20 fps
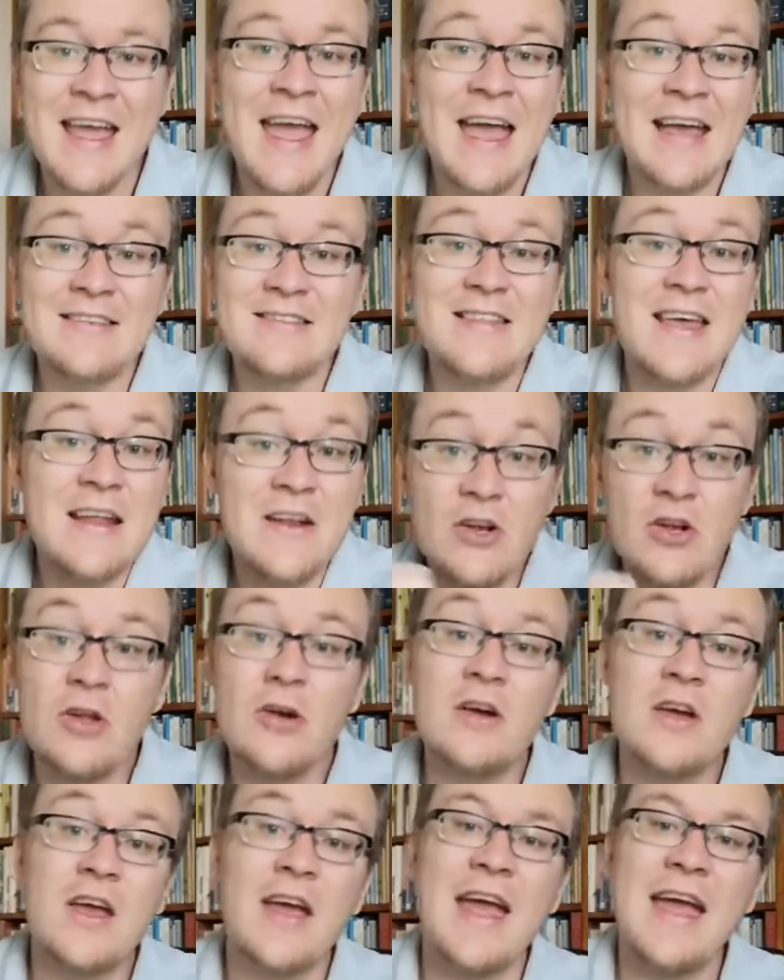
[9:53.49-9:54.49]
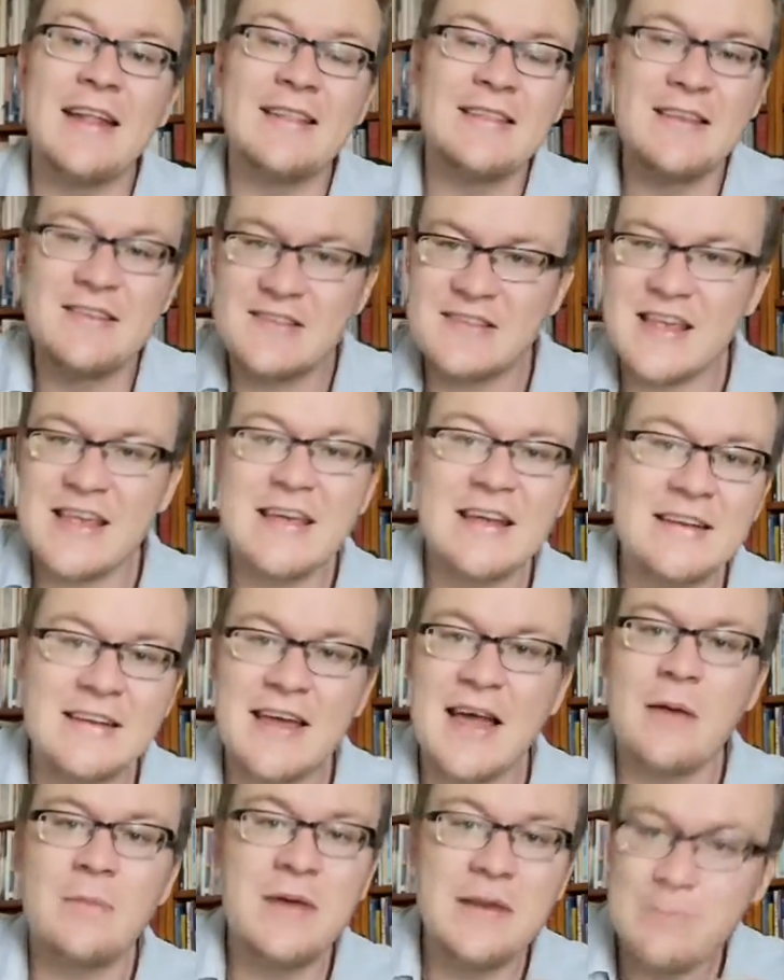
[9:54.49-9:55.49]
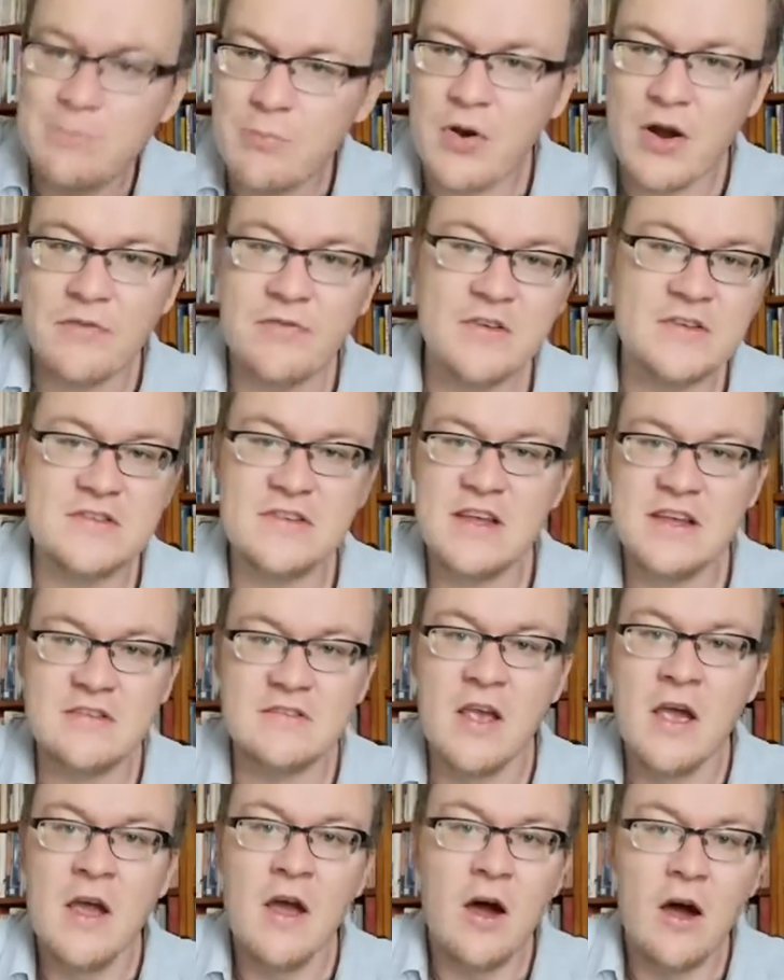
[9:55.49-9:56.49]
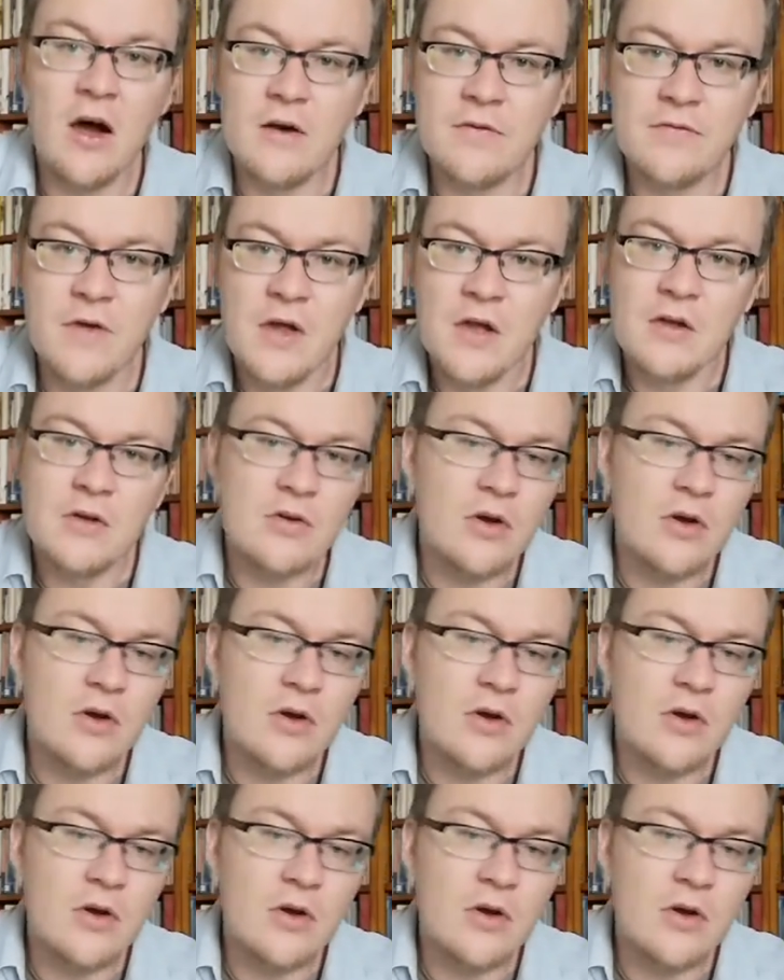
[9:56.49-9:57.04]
as they look at the second coming prophecies of,